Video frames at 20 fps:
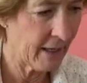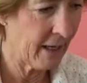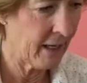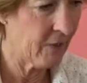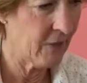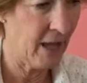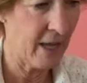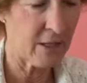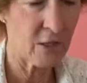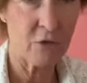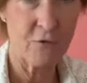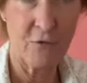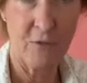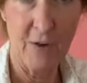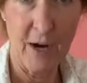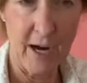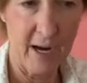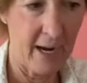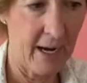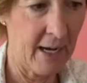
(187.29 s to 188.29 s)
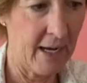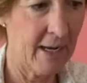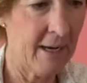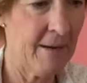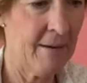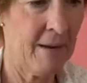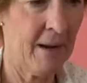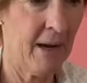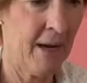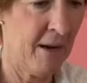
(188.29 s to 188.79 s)
that's fine.
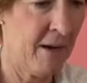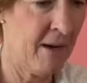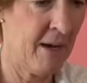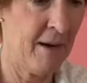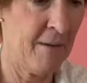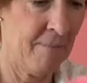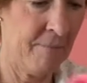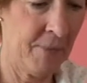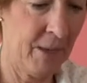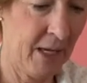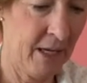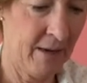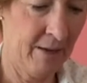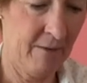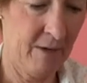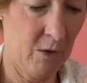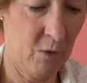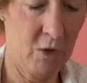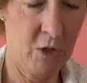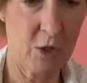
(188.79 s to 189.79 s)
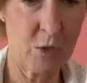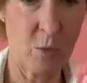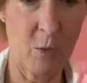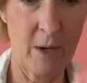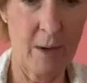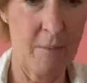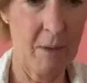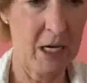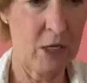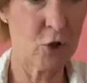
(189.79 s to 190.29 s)
You just want to
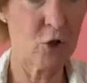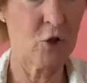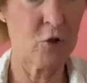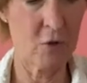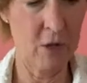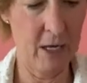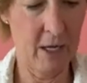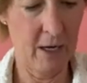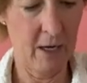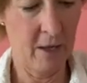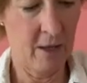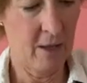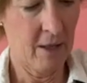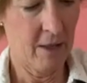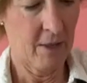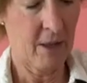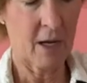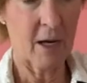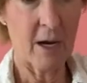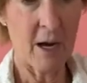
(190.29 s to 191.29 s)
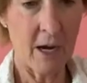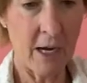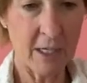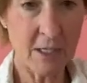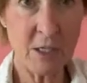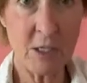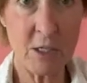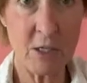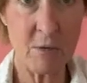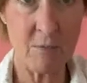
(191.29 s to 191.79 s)
make sure that the
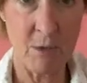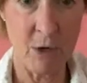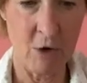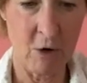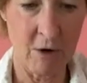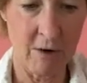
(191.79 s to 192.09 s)
customer